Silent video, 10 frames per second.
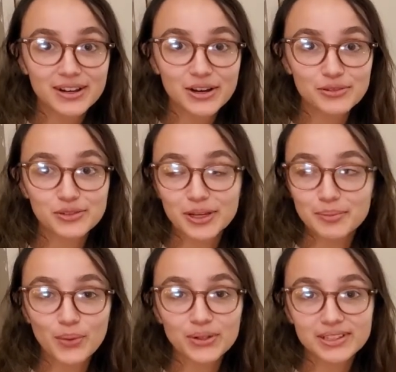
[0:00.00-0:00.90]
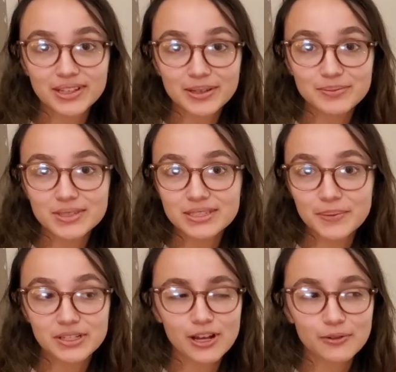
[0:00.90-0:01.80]
of like board games and the
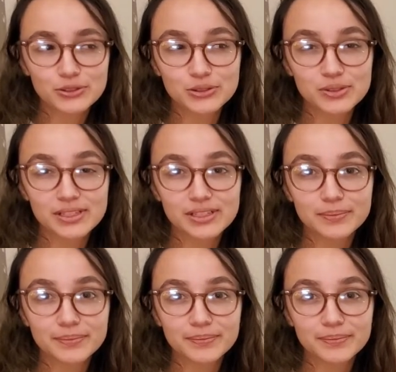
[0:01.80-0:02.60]
Dollar Tree.